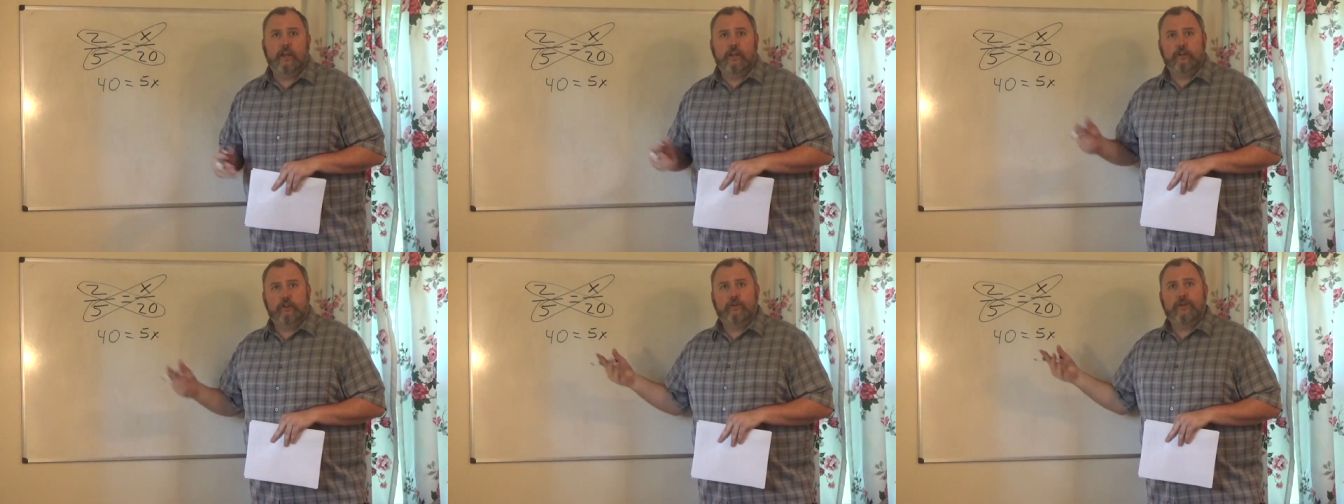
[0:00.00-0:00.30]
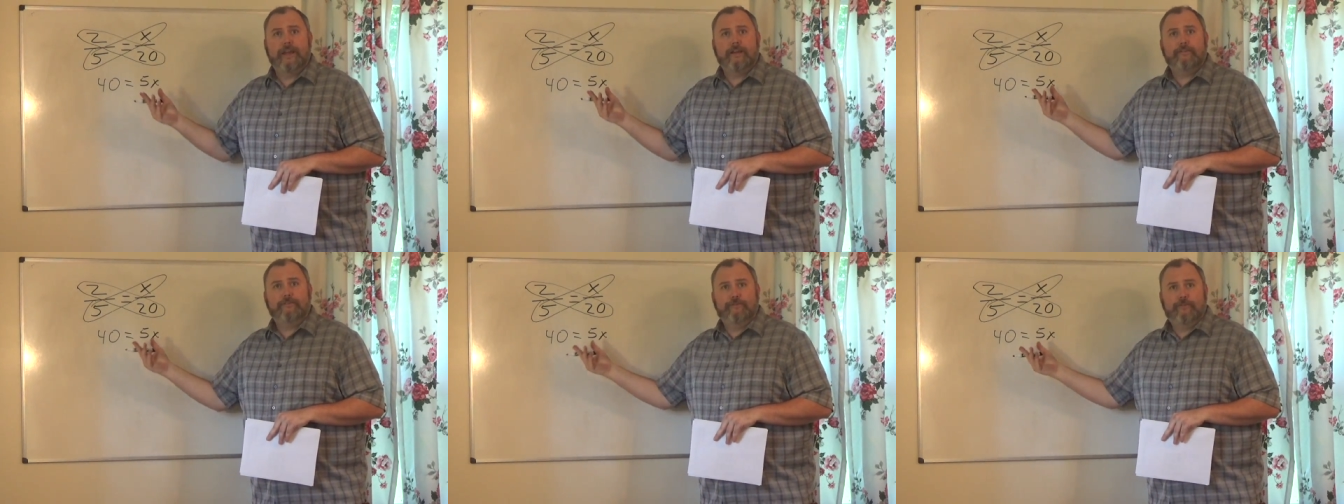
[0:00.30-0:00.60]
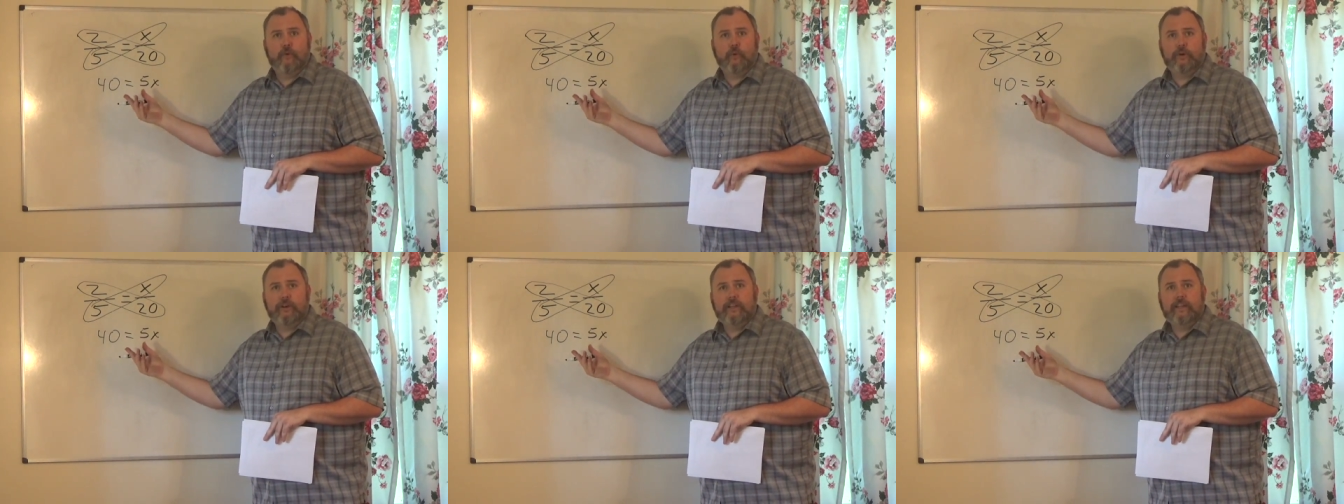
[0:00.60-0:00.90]
You have
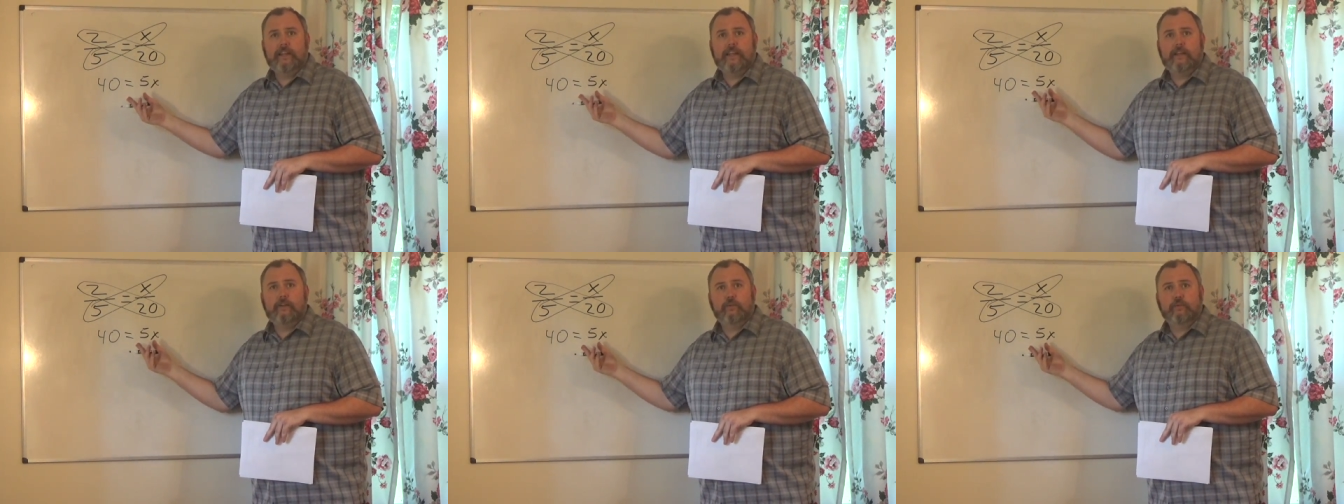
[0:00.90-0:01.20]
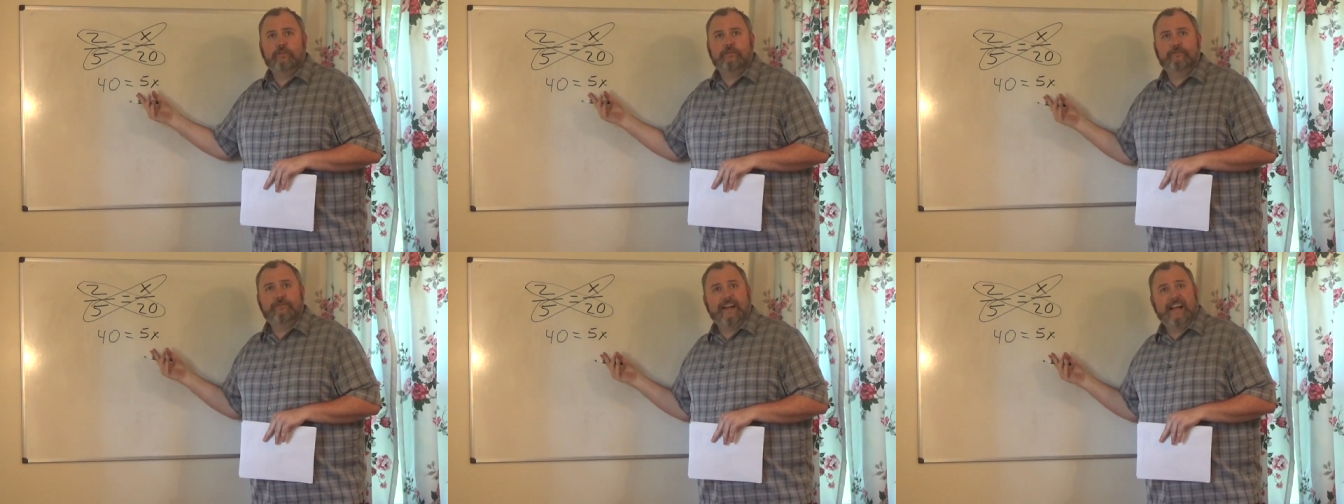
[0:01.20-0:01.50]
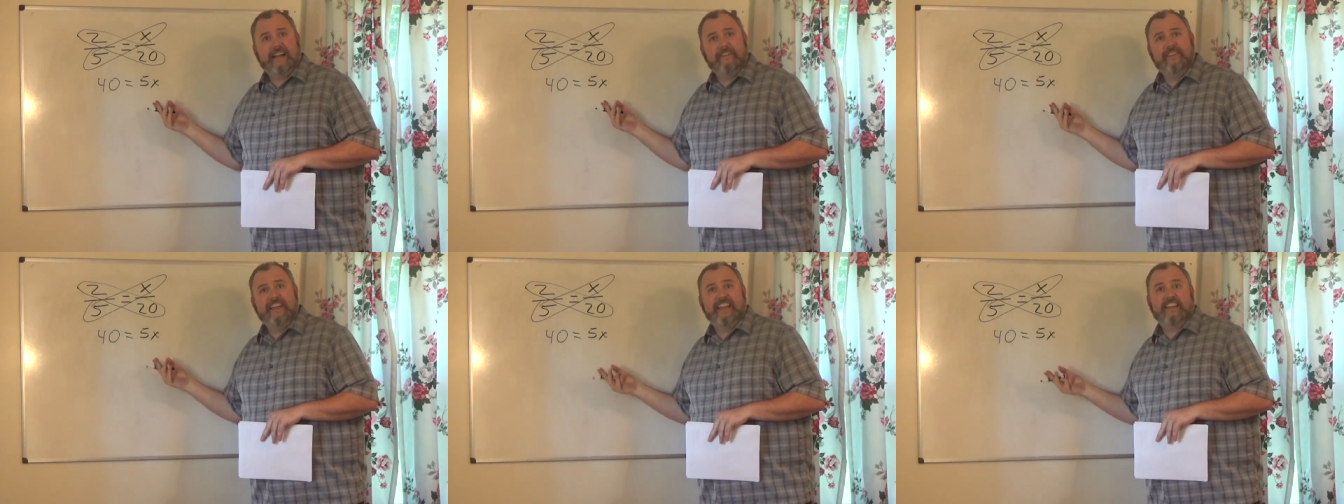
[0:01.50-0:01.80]
40 equals
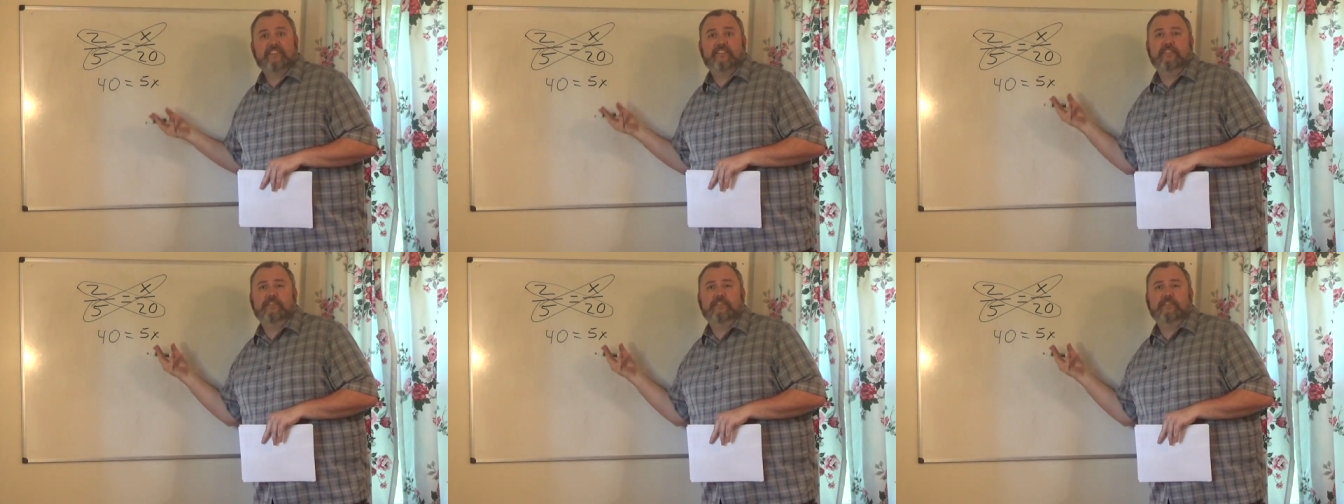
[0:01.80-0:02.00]
5x.